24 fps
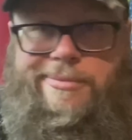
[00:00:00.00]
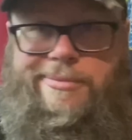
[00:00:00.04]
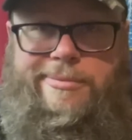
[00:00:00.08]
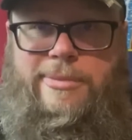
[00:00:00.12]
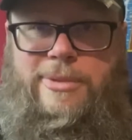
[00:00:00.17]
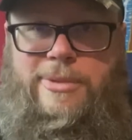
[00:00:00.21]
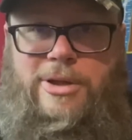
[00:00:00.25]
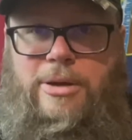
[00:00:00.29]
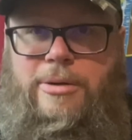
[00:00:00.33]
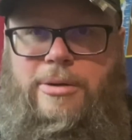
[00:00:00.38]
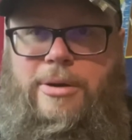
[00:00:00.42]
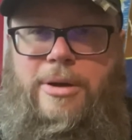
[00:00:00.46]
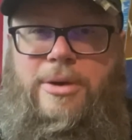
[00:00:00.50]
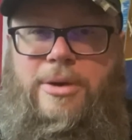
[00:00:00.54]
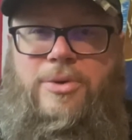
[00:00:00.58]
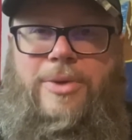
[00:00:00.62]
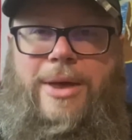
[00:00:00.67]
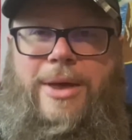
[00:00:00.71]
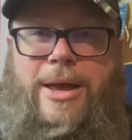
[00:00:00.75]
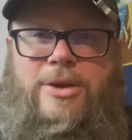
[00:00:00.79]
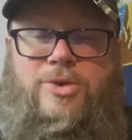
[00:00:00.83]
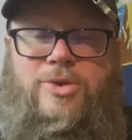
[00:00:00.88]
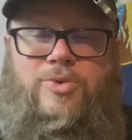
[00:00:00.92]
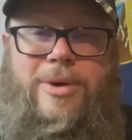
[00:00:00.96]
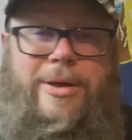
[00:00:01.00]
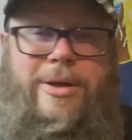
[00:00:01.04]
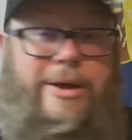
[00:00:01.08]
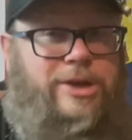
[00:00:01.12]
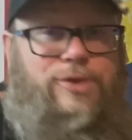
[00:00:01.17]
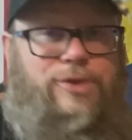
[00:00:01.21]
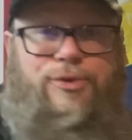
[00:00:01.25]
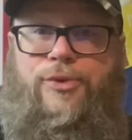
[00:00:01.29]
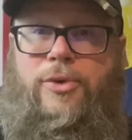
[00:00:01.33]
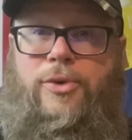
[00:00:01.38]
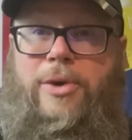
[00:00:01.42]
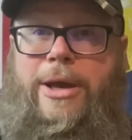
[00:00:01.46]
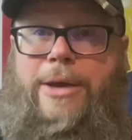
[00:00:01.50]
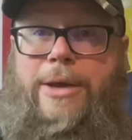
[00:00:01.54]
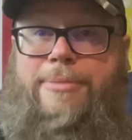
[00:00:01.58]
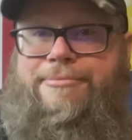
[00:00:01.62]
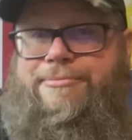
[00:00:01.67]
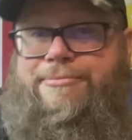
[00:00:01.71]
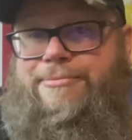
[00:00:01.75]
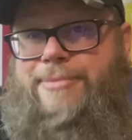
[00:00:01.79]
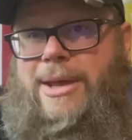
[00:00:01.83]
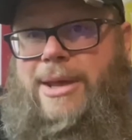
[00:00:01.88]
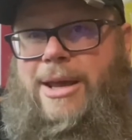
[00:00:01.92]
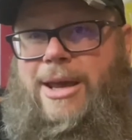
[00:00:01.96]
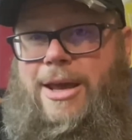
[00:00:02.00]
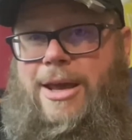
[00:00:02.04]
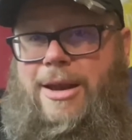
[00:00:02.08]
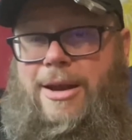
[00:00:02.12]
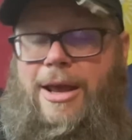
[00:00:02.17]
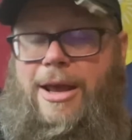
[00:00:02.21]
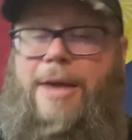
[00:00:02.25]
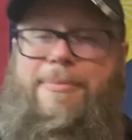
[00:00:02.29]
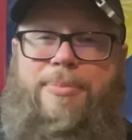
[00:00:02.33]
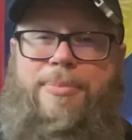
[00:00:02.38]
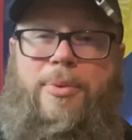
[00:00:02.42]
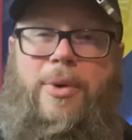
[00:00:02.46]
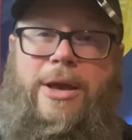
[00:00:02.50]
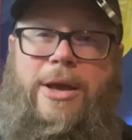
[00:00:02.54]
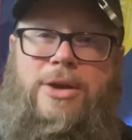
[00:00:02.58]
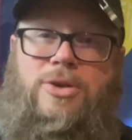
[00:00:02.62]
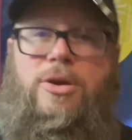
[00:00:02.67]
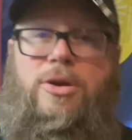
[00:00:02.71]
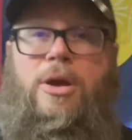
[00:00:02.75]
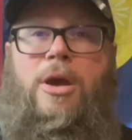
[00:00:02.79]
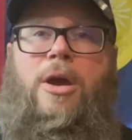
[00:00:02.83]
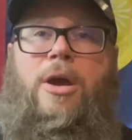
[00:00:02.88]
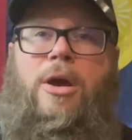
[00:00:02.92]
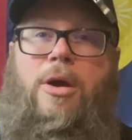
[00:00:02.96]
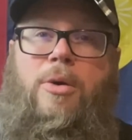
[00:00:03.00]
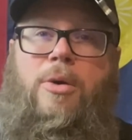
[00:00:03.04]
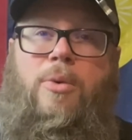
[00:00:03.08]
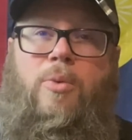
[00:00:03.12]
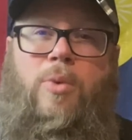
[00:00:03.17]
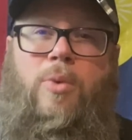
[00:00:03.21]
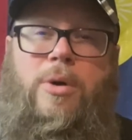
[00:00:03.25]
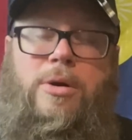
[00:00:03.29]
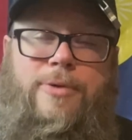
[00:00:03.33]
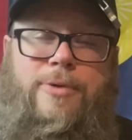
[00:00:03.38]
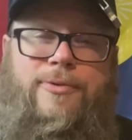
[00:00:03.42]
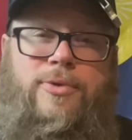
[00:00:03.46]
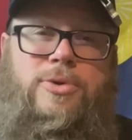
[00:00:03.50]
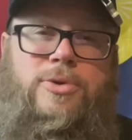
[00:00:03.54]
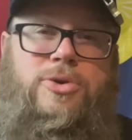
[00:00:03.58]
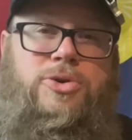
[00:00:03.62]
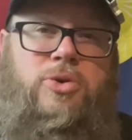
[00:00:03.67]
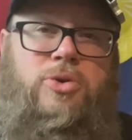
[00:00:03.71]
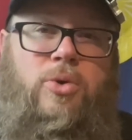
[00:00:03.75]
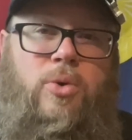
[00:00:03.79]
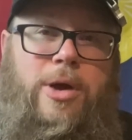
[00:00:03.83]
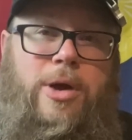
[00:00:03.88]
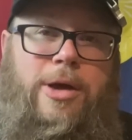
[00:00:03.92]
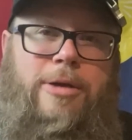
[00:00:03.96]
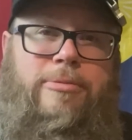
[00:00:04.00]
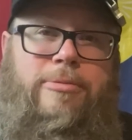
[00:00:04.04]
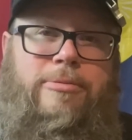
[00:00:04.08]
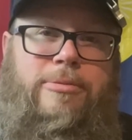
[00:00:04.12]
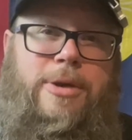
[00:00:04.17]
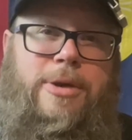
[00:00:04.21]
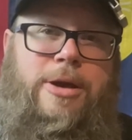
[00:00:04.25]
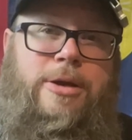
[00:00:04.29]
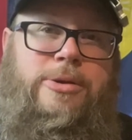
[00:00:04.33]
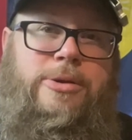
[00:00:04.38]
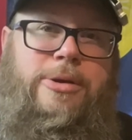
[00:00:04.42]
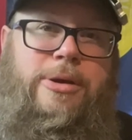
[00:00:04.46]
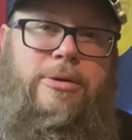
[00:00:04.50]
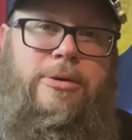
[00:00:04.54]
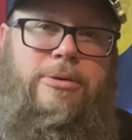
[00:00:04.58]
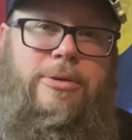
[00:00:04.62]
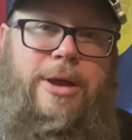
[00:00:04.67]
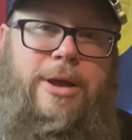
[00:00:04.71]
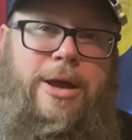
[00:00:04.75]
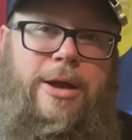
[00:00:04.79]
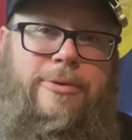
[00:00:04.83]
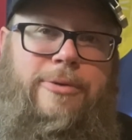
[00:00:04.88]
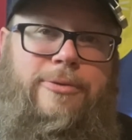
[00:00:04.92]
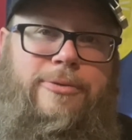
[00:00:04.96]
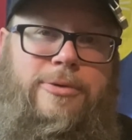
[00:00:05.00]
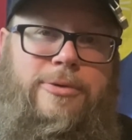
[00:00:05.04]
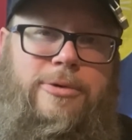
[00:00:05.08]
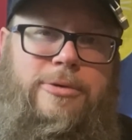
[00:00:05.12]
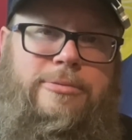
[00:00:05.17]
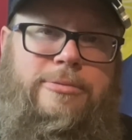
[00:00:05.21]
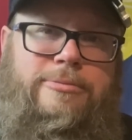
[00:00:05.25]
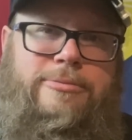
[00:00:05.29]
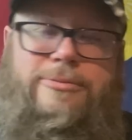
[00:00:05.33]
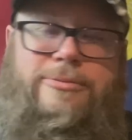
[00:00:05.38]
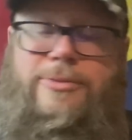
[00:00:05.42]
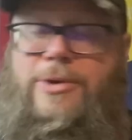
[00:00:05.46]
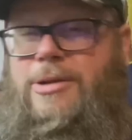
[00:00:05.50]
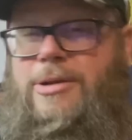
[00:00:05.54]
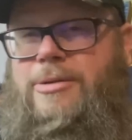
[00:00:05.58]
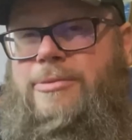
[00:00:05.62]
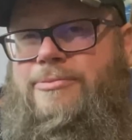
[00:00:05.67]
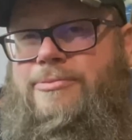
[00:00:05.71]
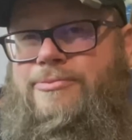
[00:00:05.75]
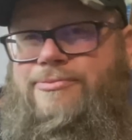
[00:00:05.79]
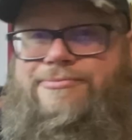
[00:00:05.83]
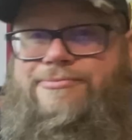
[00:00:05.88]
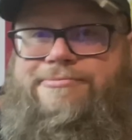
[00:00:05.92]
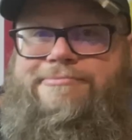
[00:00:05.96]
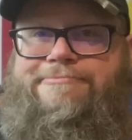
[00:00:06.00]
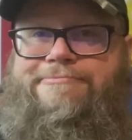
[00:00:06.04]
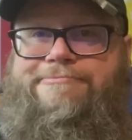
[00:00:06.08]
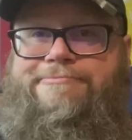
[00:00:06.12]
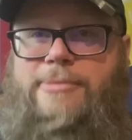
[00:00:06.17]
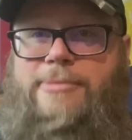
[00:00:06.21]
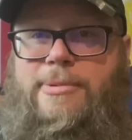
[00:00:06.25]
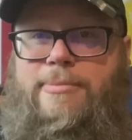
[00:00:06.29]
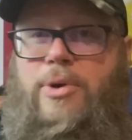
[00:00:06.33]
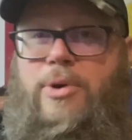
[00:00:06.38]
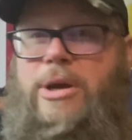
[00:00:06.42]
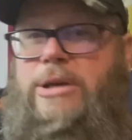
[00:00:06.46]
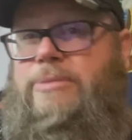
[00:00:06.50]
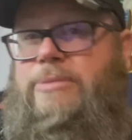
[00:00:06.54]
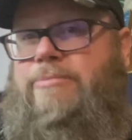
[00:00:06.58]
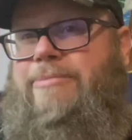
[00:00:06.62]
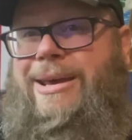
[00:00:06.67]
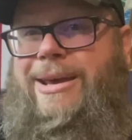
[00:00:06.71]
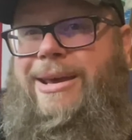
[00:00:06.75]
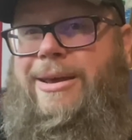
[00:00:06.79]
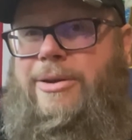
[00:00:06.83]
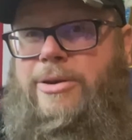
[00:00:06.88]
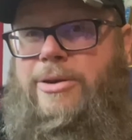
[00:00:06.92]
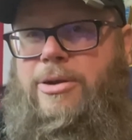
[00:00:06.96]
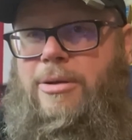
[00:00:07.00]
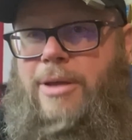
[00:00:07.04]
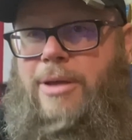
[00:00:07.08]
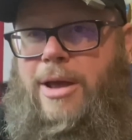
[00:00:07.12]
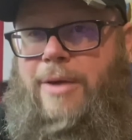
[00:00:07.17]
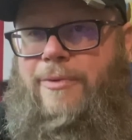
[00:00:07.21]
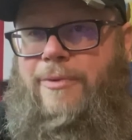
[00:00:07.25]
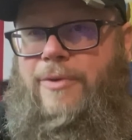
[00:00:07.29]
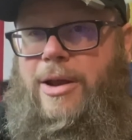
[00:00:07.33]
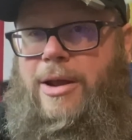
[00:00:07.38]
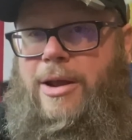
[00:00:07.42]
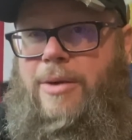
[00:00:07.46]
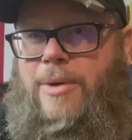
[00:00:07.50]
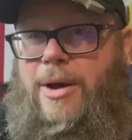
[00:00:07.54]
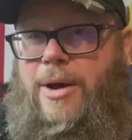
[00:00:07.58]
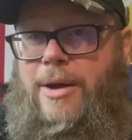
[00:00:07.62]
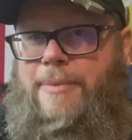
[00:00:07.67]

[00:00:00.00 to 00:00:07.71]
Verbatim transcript: you can do that as well. It's free, and it brings wonderful joy into your life, or, well, brings me into your life anyway.